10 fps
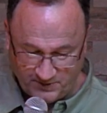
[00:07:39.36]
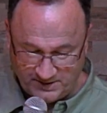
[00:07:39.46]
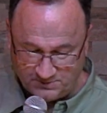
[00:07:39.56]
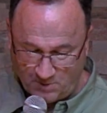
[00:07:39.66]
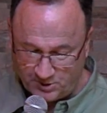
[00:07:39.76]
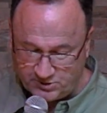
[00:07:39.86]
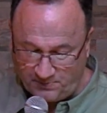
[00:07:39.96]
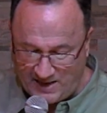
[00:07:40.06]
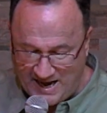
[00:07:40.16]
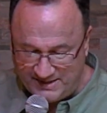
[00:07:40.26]
these
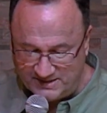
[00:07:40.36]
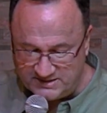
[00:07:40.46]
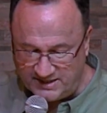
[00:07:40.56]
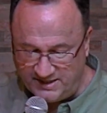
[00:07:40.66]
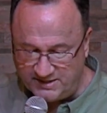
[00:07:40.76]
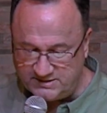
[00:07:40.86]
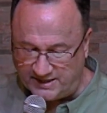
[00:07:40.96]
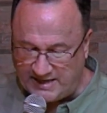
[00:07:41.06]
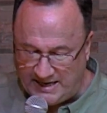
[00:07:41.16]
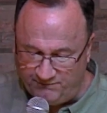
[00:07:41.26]
multiplied descendants that
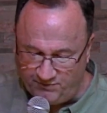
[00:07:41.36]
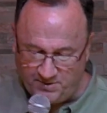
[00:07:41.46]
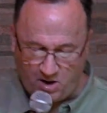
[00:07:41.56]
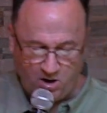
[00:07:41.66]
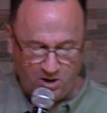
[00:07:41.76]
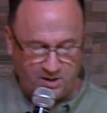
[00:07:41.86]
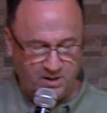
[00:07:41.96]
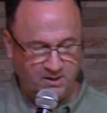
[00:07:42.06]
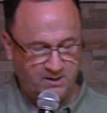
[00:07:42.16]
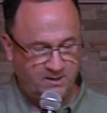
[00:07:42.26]
came from the ark,
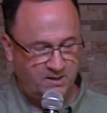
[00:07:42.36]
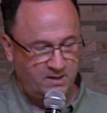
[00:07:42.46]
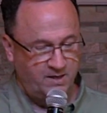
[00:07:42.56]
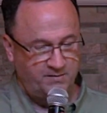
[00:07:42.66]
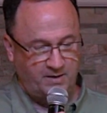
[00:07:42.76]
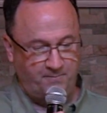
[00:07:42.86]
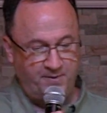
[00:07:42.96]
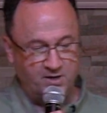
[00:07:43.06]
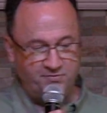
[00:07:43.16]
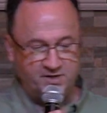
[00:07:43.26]
they
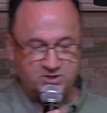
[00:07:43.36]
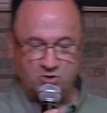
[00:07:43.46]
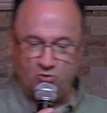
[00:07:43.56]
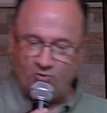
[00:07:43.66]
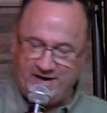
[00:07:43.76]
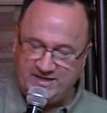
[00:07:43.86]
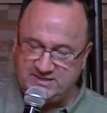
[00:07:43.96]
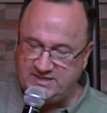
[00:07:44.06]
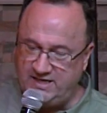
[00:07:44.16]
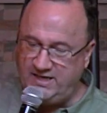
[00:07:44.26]
built this great
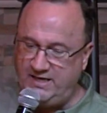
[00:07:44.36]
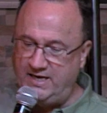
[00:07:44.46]
city